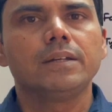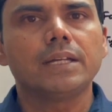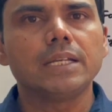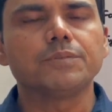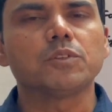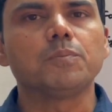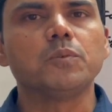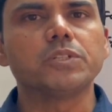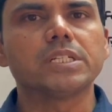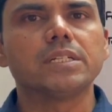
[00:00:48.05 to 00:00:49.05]
Types of
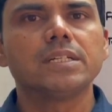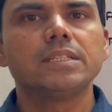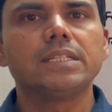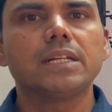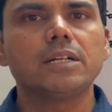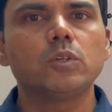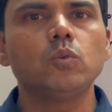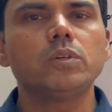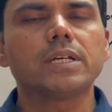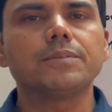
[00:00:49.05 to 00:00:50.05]
motion. There are
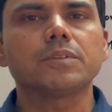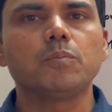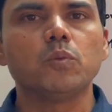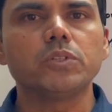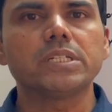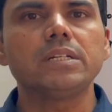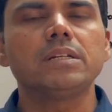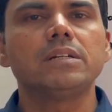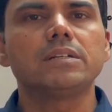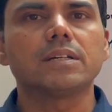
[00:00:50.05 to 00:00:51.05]
two types of
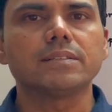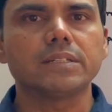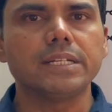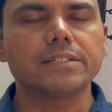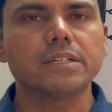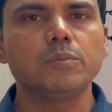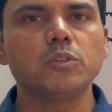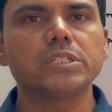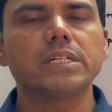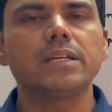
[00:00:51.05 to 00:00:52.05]
motion, translational
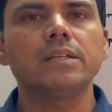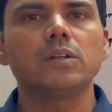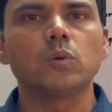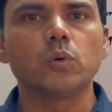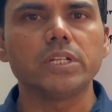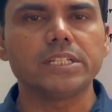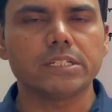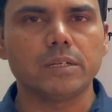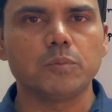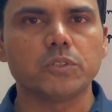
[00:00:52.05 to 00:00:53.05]
motion and
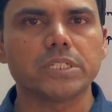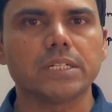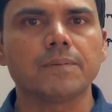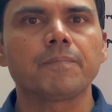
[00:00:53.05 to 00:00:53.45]
rotational motion.